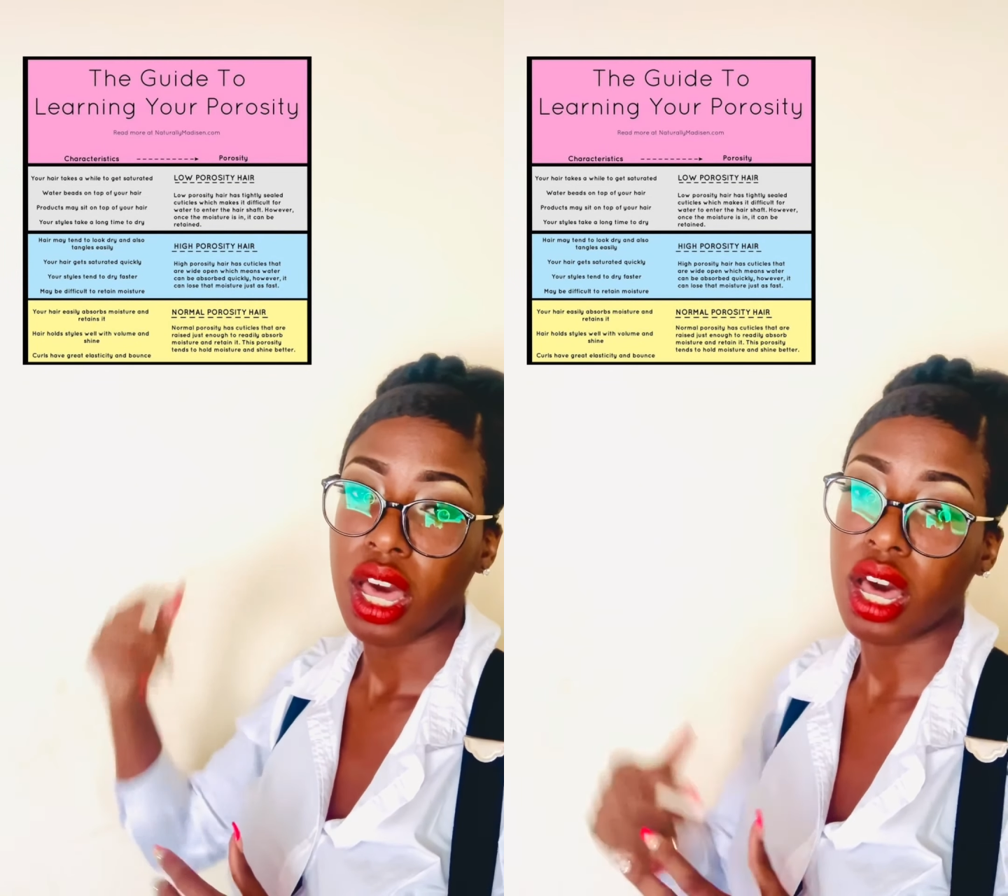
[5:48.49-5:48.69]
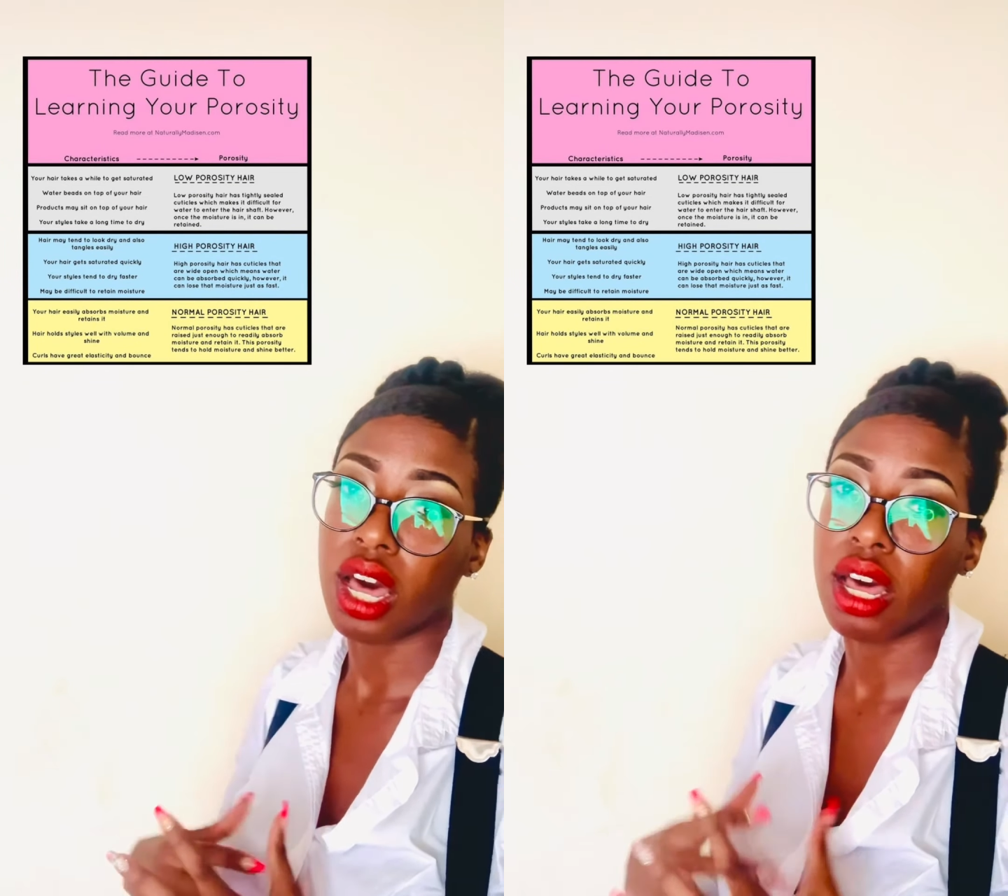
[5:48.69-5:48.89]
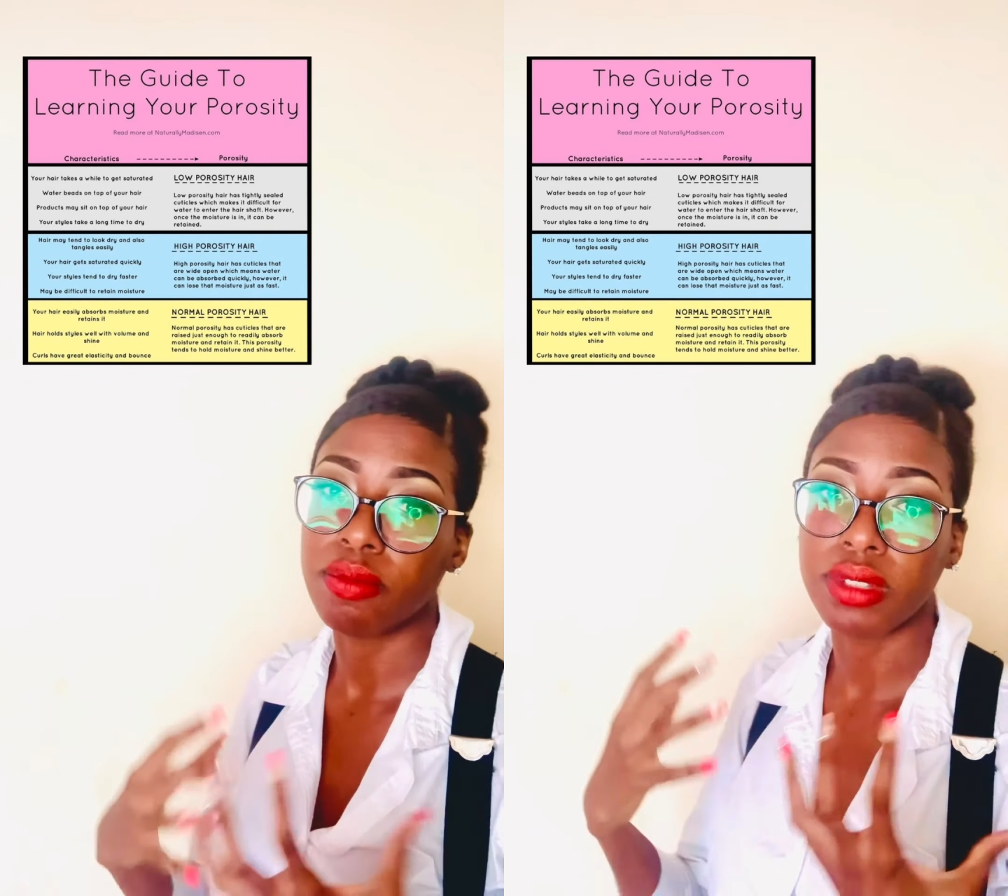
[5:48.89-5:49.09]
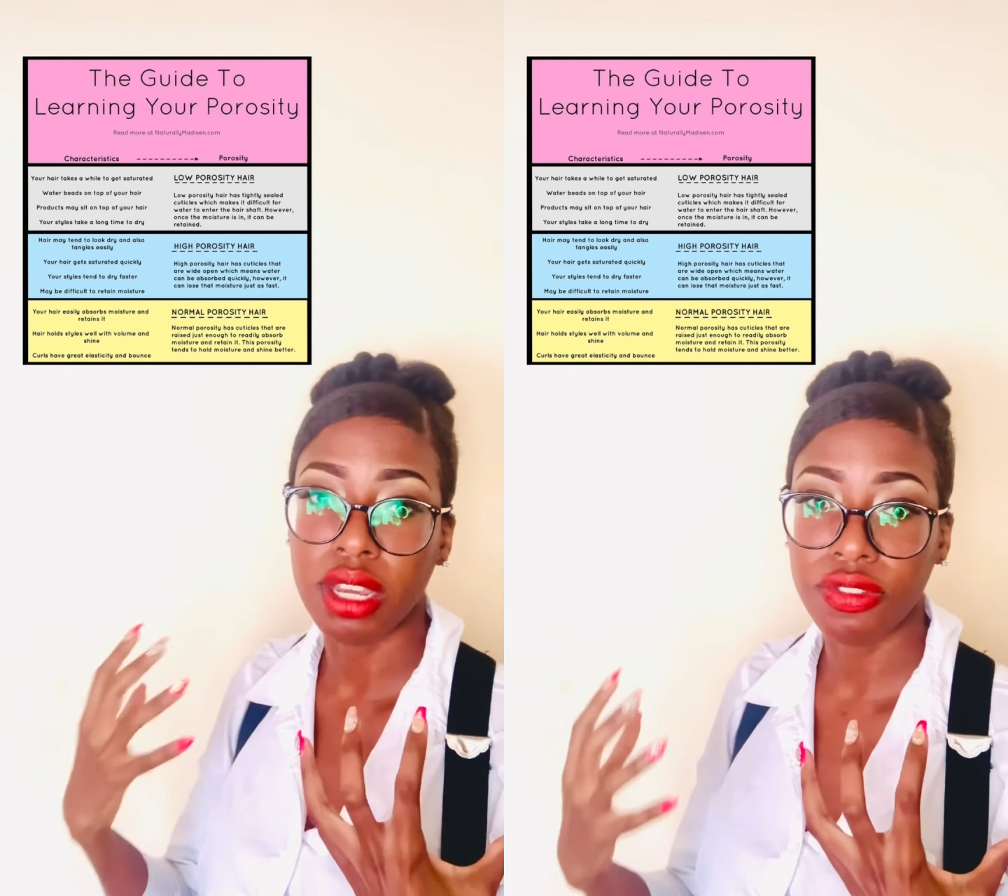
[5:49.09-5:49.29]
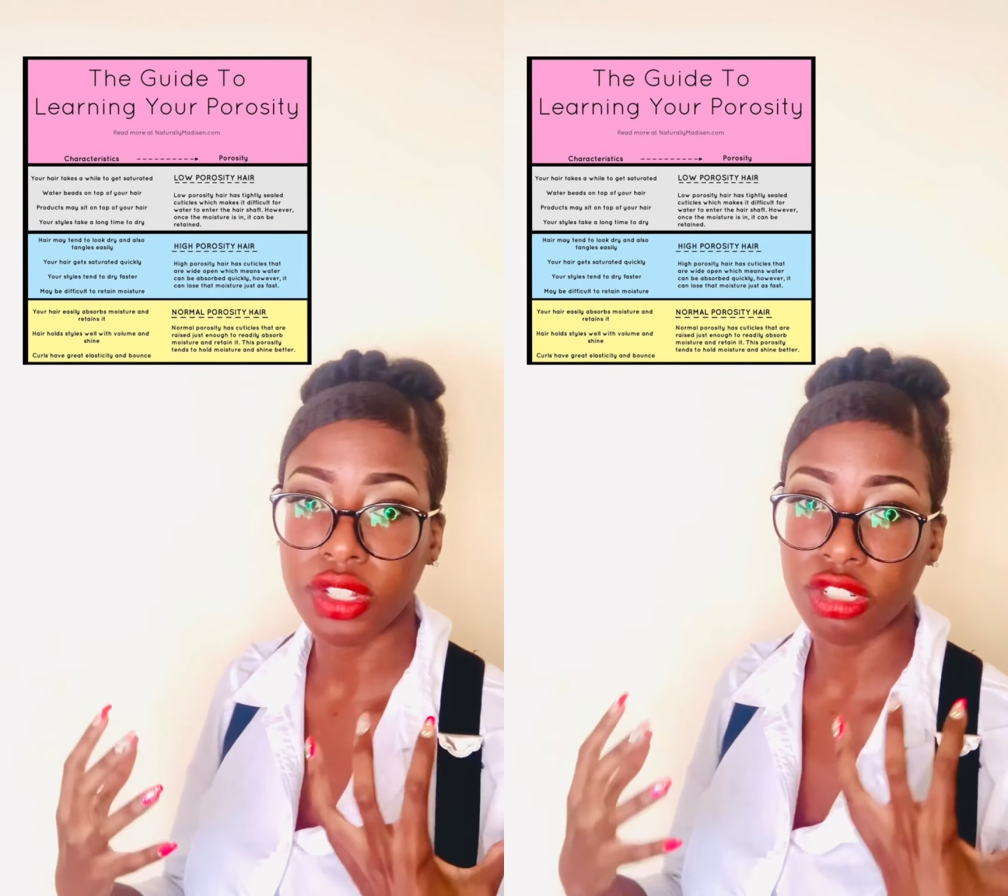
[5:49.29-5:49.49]

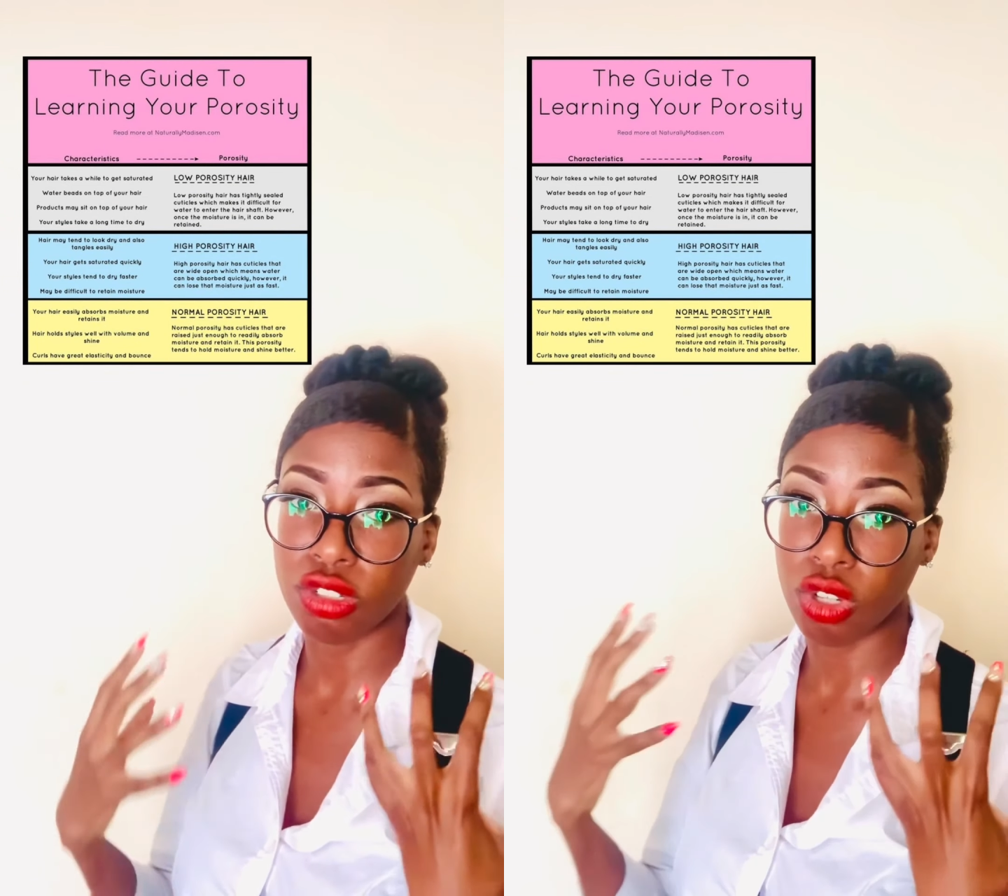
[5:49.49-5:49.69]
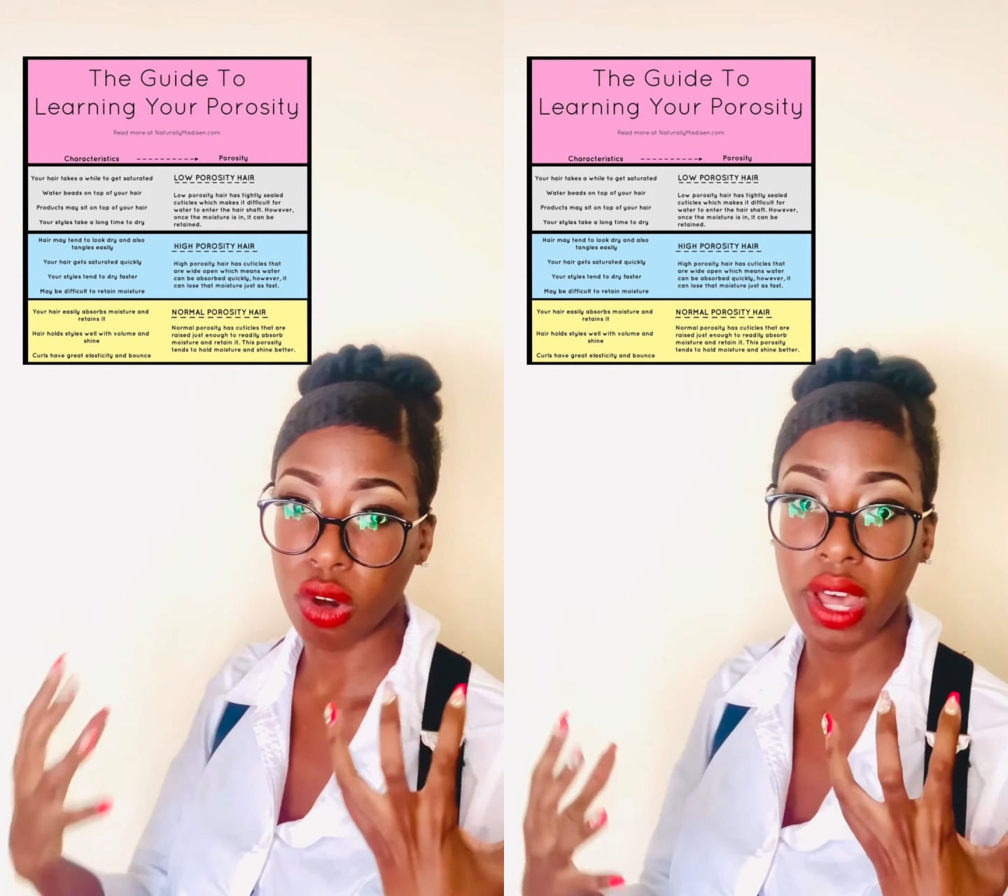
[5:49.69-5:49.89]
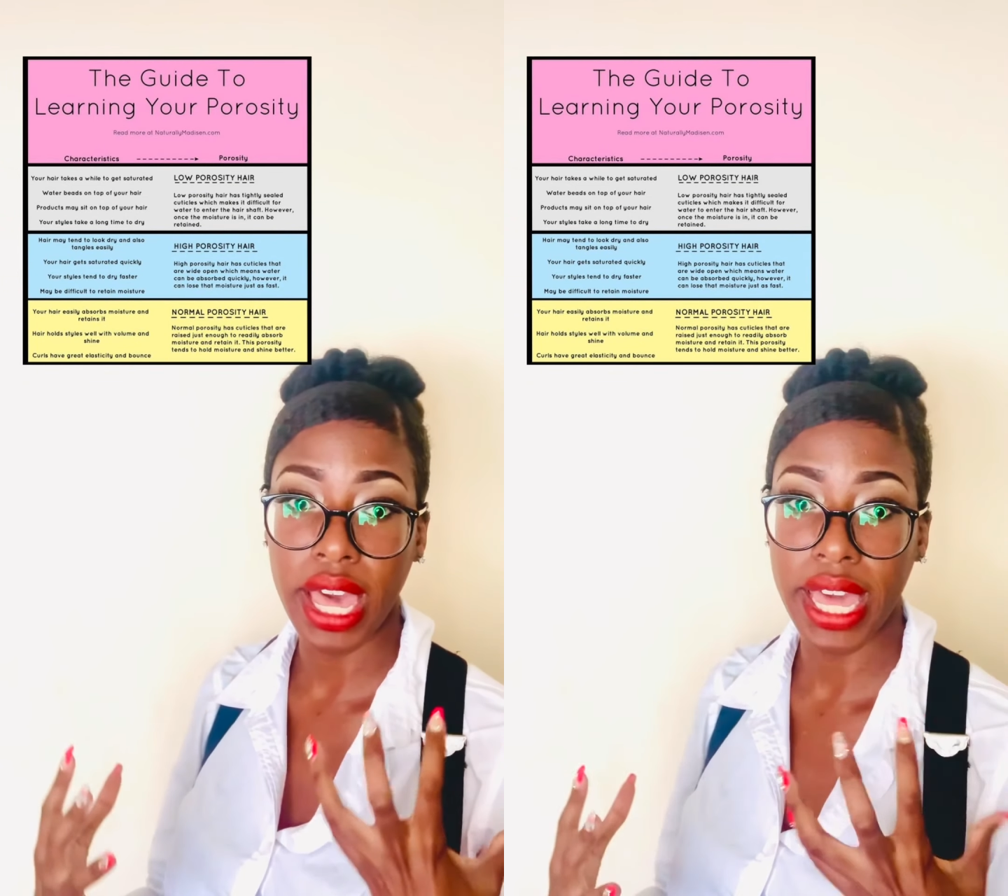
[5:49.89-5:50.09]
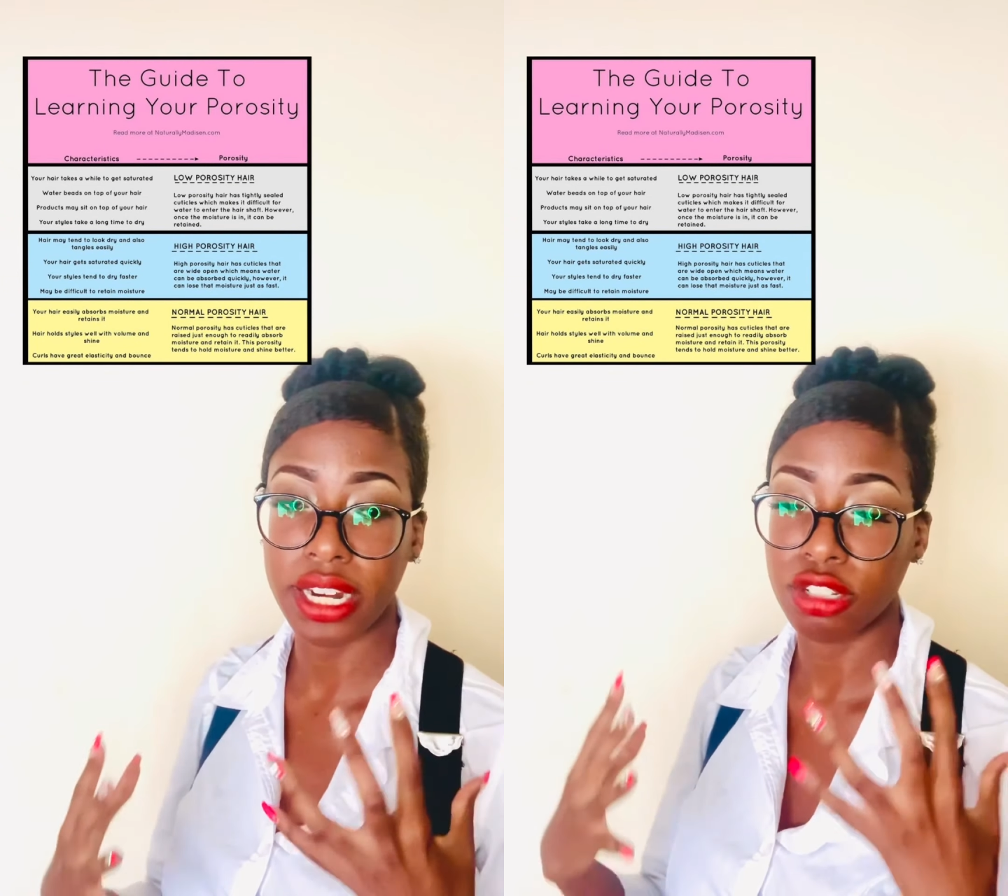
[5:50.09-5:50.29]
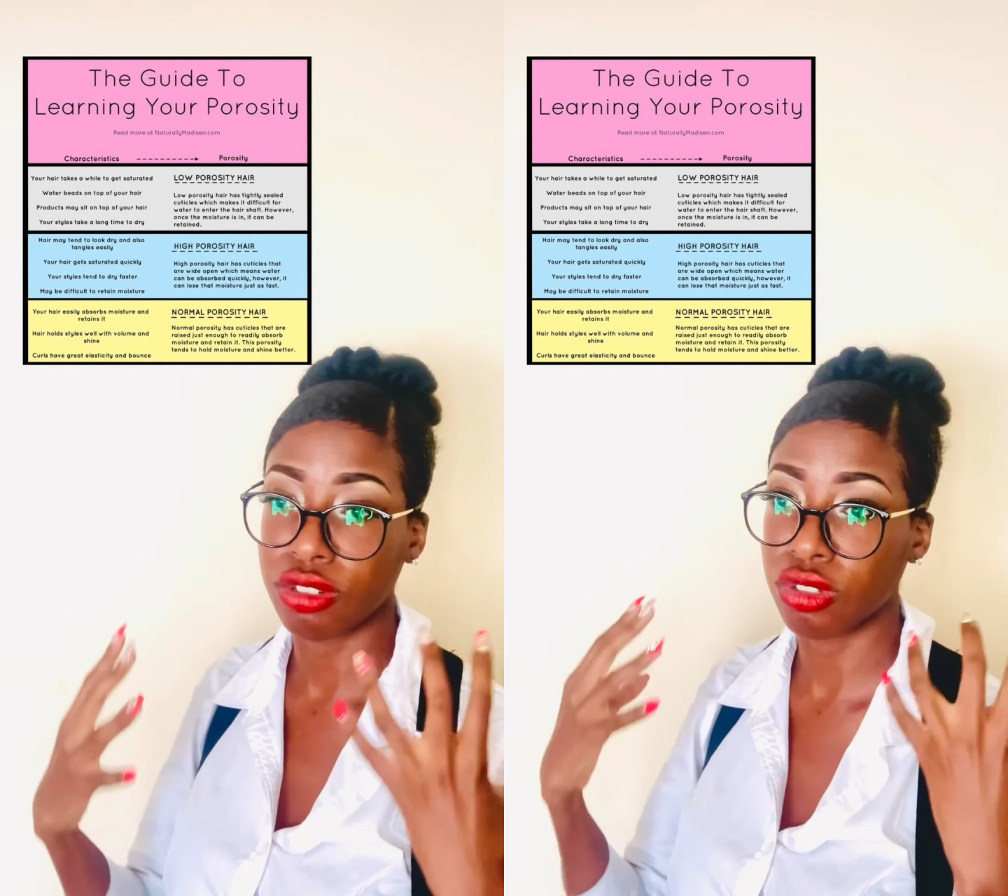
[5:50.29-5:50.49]
definitely just go
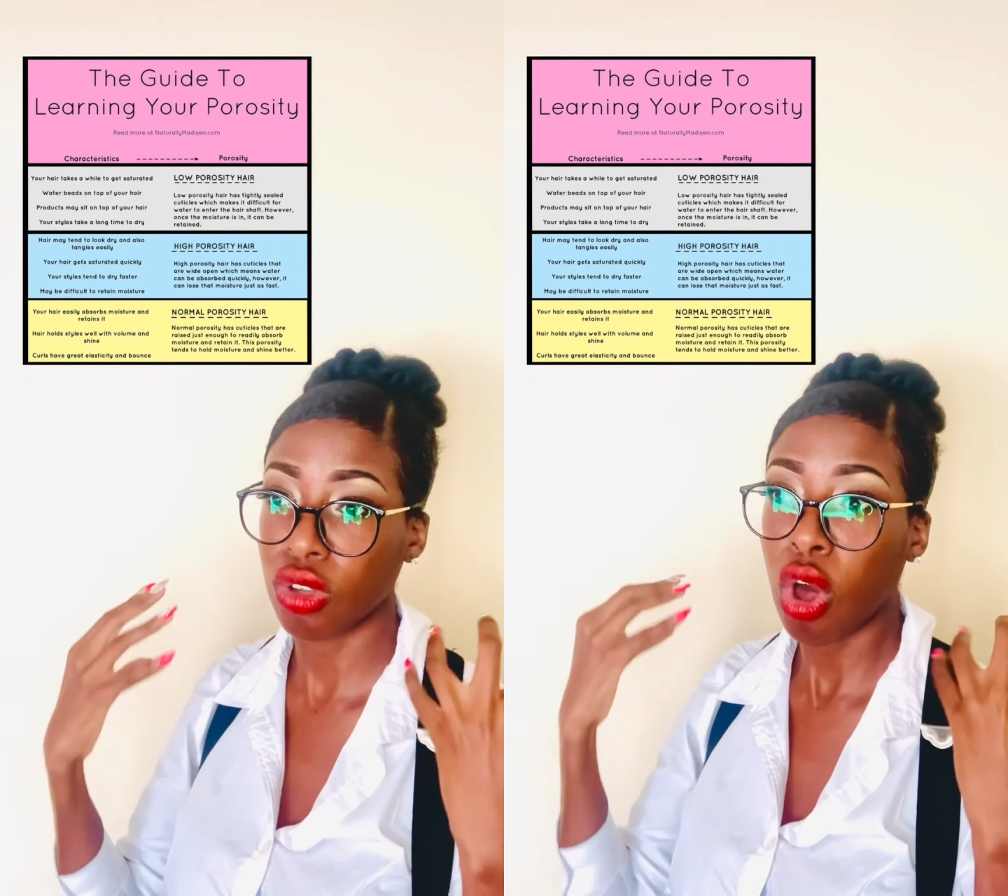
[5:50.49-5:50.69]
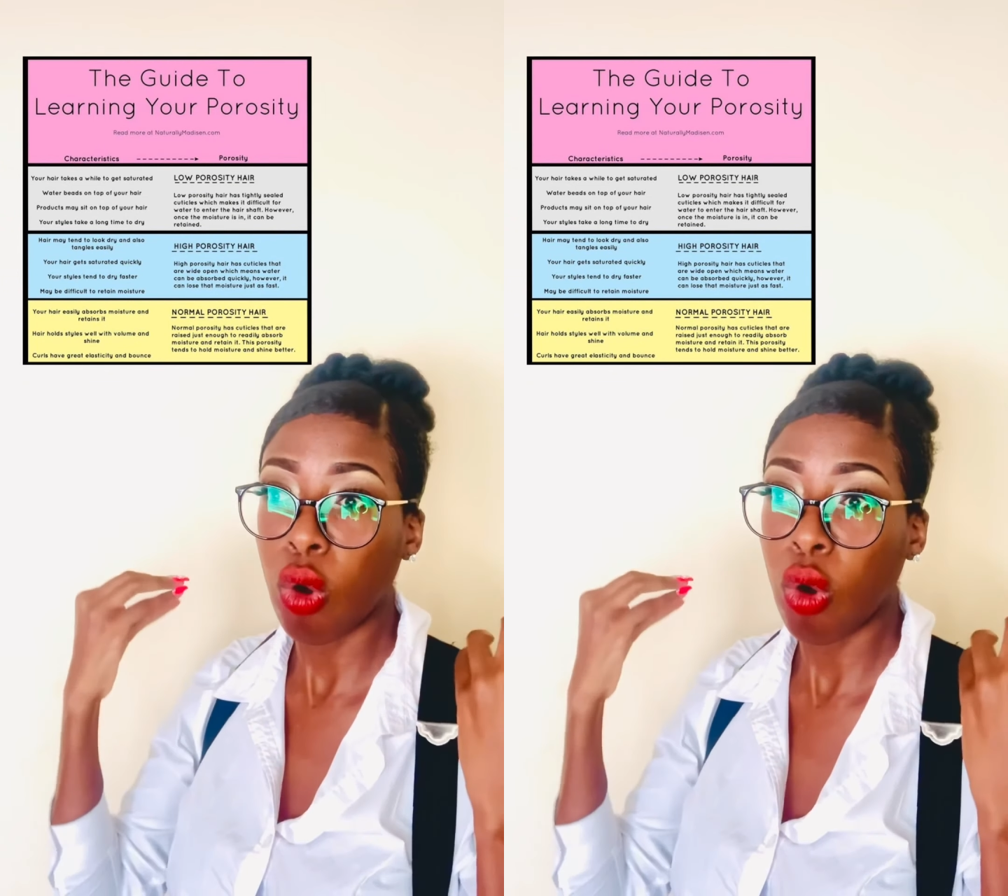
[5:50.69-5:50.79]
ahead and just